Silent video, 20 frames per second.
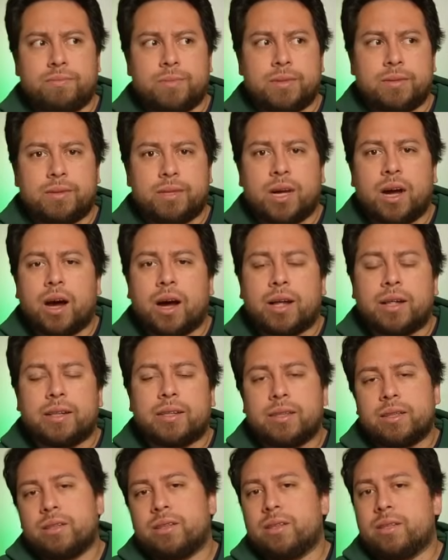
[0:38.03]
cut
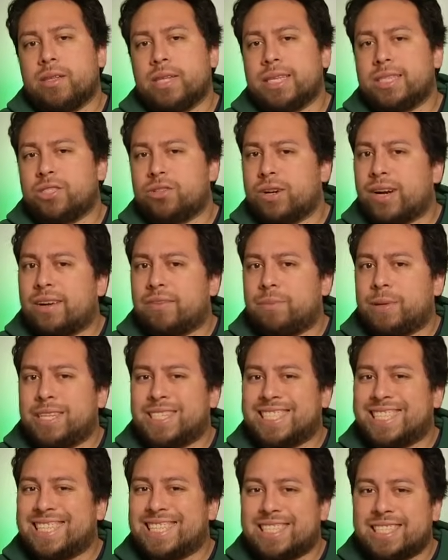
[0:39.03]
his draft
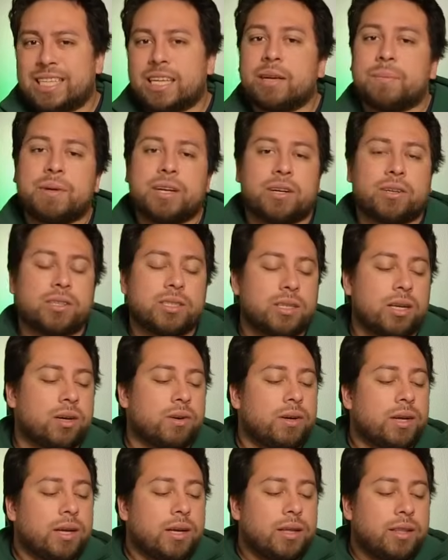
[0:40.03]
picks in the same year.
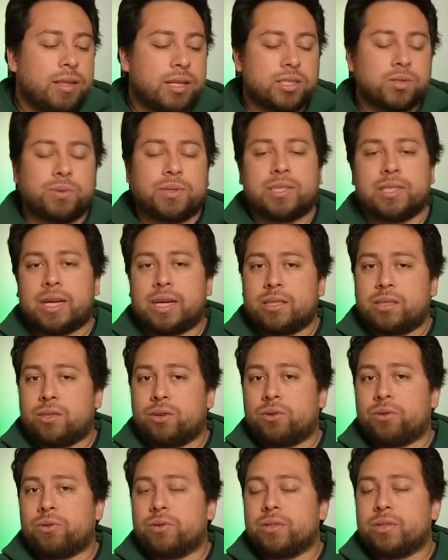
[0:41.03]
So this one's not
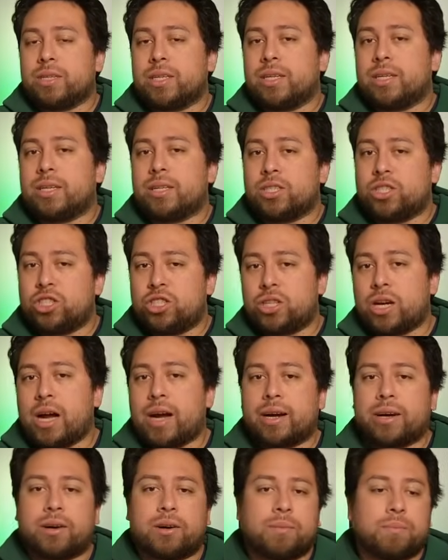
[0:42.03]
totally a
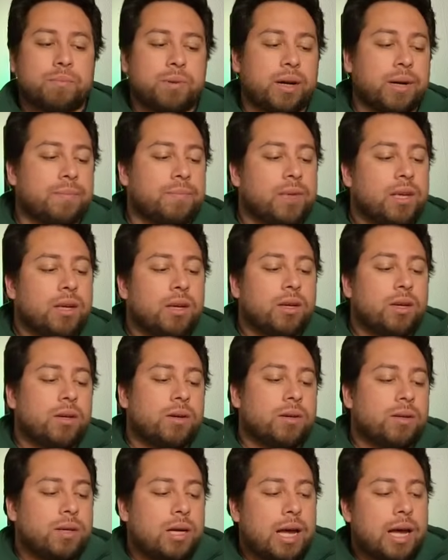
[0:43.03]
shocker. But
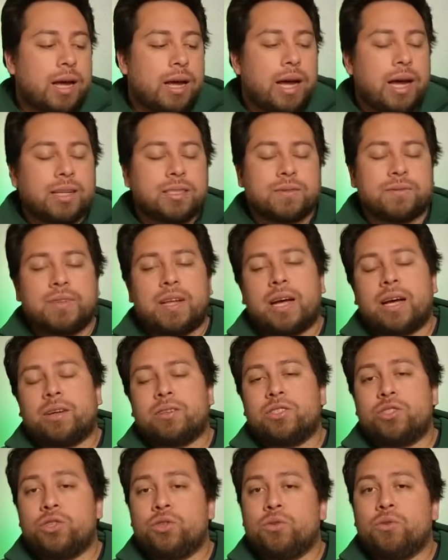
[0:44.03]
as of now,
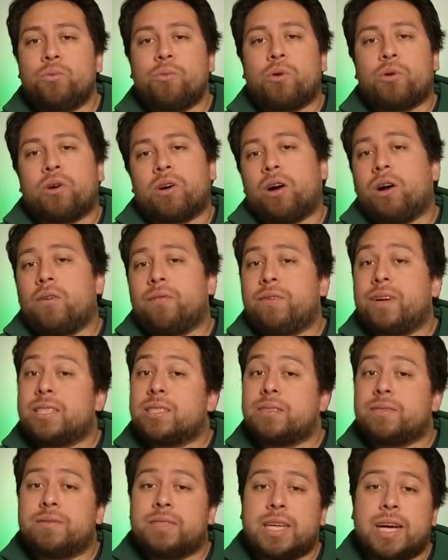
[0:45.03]
two more
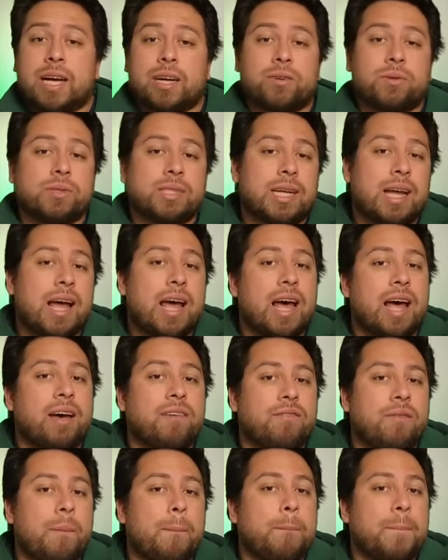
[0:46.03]
offensive tackles
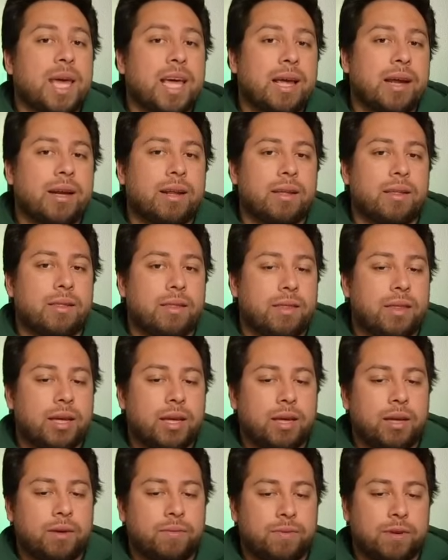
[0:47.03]
have made
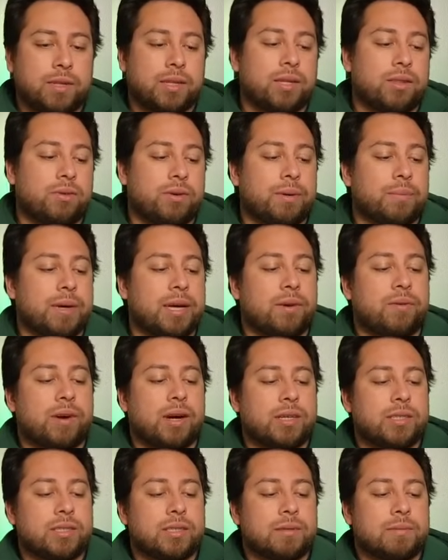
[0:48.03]
the 53-man
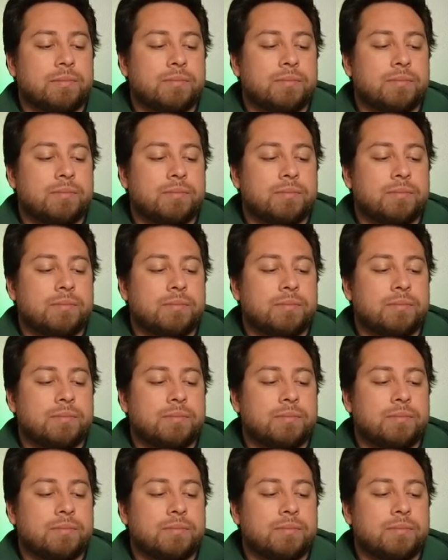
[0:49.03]
roster.